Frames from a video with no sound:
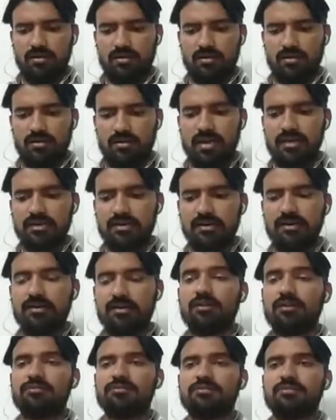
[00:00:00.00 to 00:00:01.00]
get rid
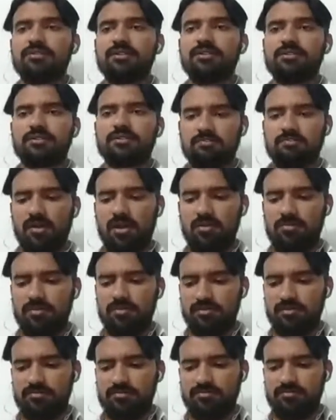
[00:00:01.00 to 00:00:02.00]
of this
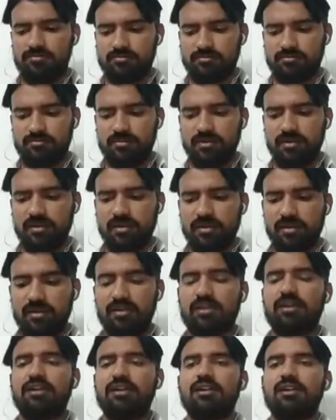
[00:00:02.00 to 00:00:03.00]
problem.
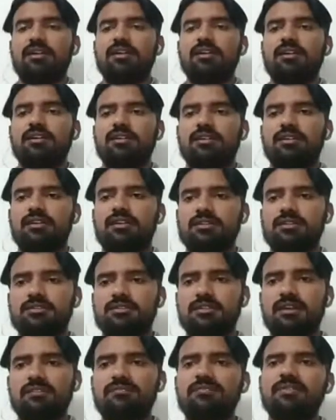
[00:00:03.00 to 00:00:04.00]
Yes,
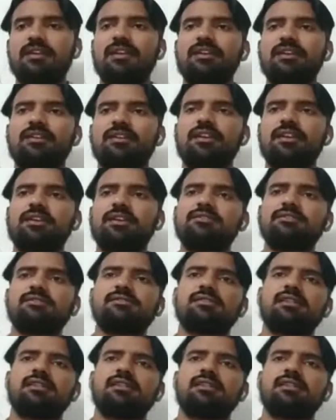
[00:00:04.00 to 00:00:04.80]
definitely his